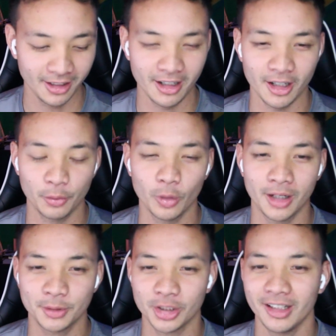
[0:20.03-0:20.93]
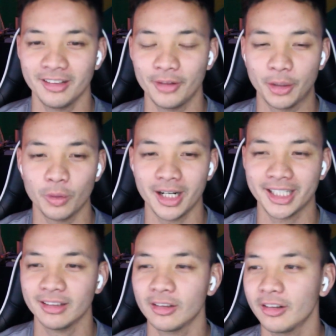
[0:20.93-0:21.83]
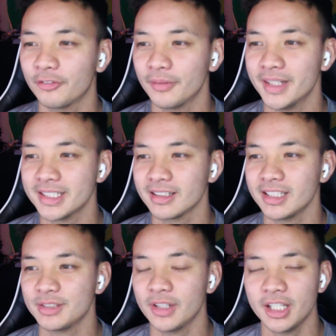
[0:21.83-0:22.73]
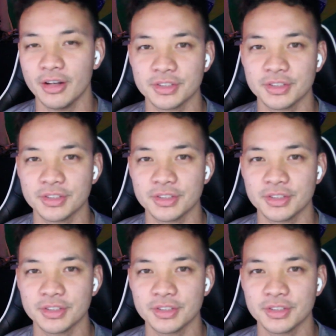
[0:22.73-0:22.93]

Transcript: on what I'm trying to, like what I can learn from these videos.